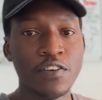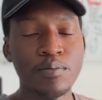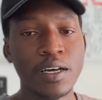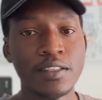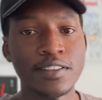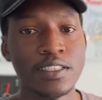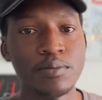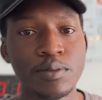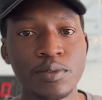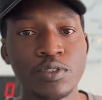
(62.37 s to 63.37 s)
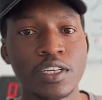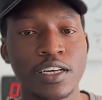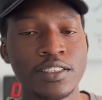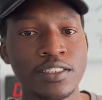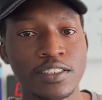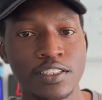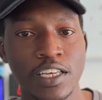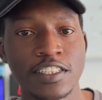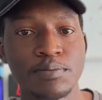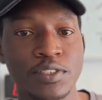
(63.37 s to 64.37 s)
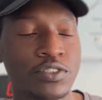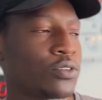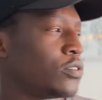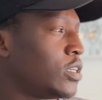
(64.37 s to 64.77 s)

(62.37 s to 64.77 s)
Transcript: form, steamed milk, and espresso.